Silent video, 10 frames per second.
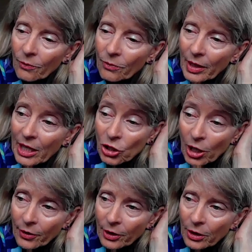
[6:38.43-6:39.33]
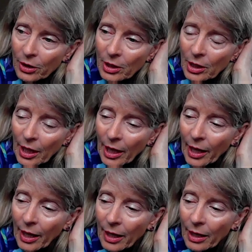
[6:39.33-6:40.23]
each other
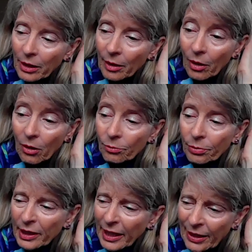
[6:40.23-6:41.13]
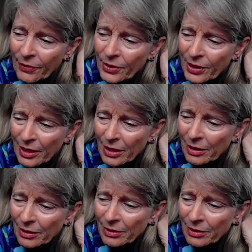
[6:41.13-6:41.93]
and our own beliefs, and